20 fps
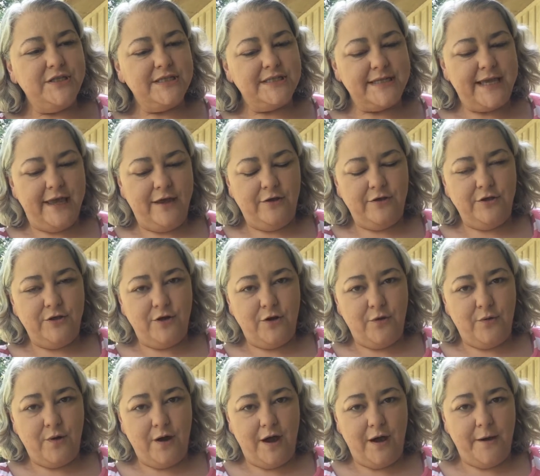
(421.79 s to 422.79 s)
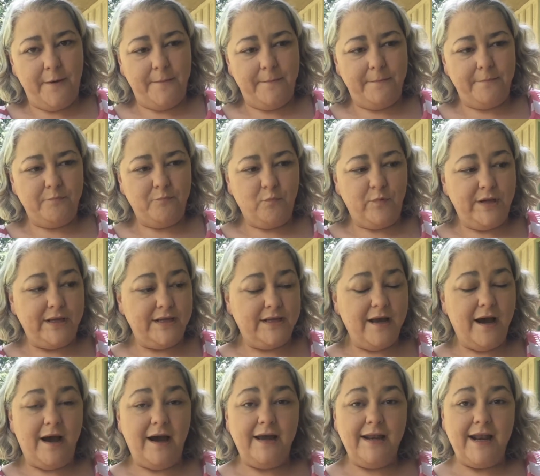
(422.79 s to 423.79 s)
the scale, week
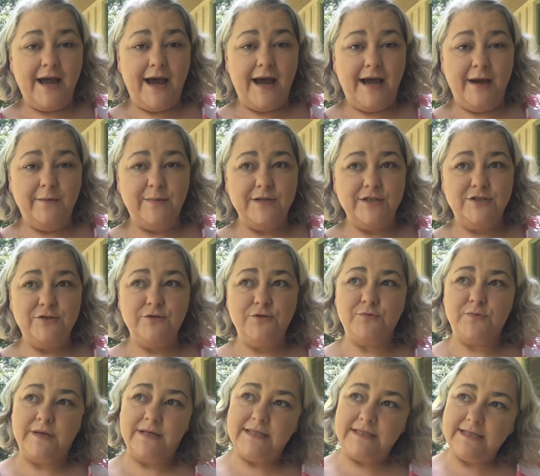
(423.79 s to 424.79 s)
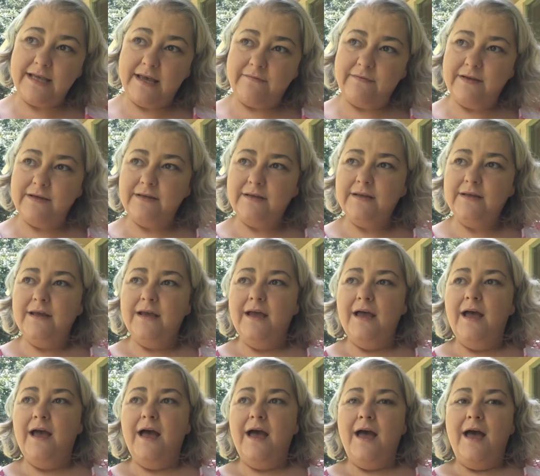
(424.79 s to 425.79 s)
9, I was 227,
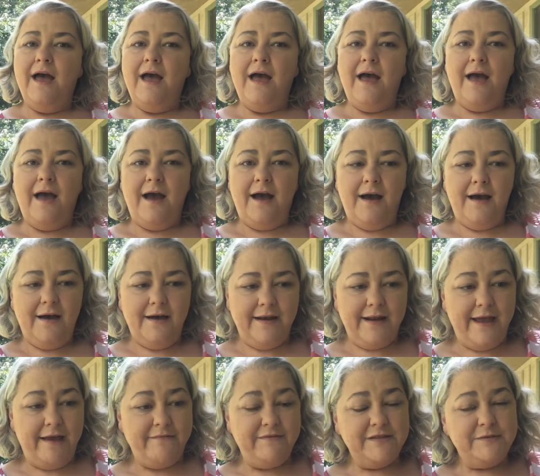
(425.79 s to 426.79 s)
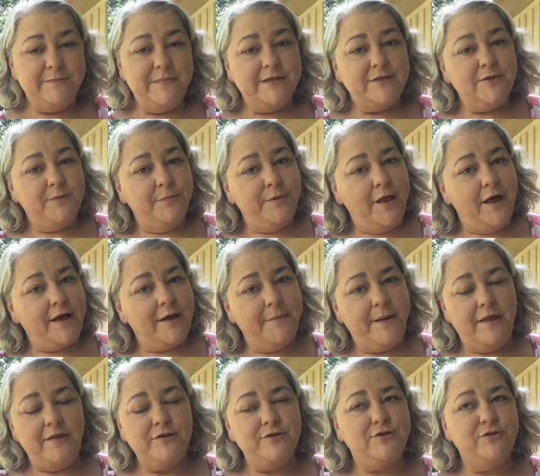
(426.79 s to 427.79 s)
and I have this mental block
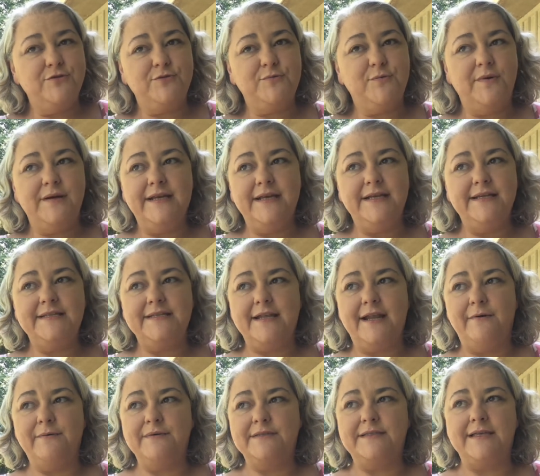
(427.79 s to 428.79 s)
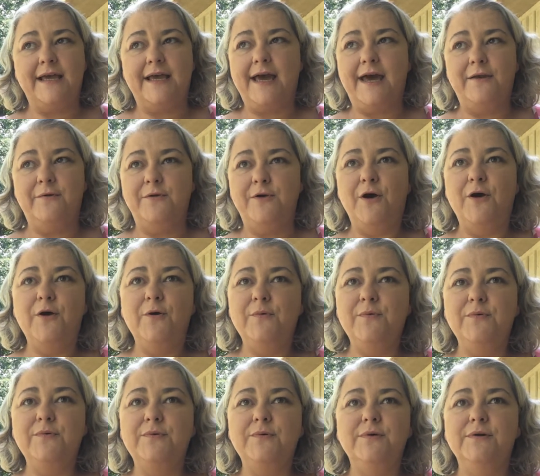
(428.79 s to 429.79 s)
about the 220s, and I was like, I don't
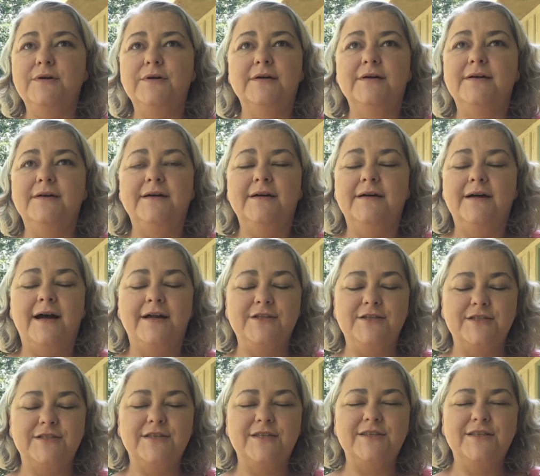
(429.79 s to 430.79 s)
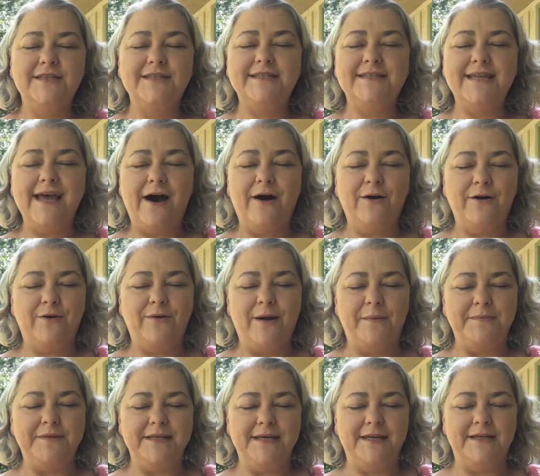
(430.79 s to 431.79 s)
know. This doubt
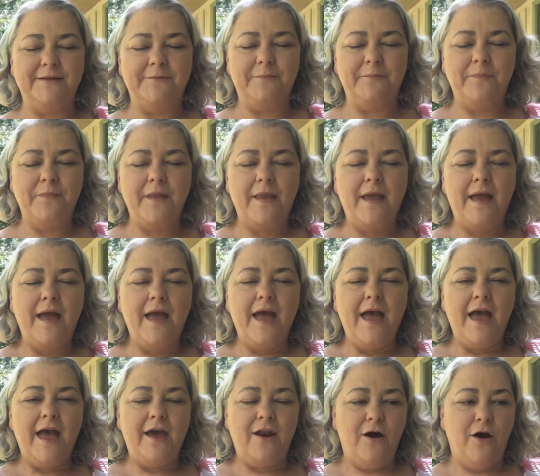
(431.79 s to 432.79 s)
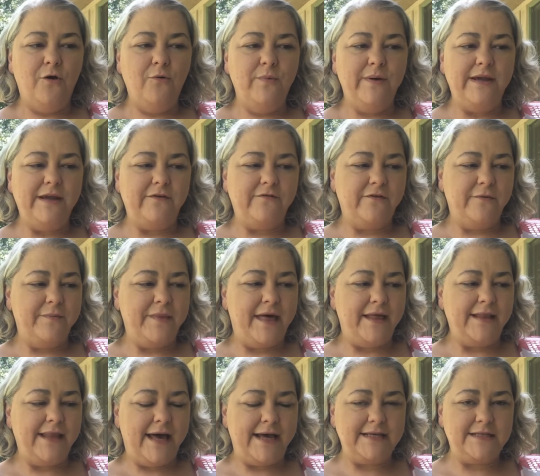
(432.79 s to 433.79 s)
crept in. And all week from
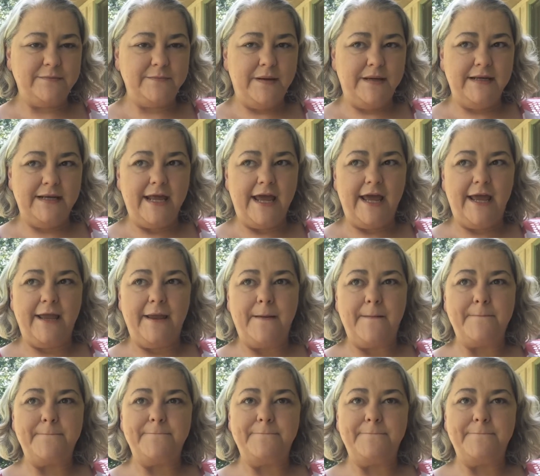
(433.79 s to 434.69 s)
that last Monday,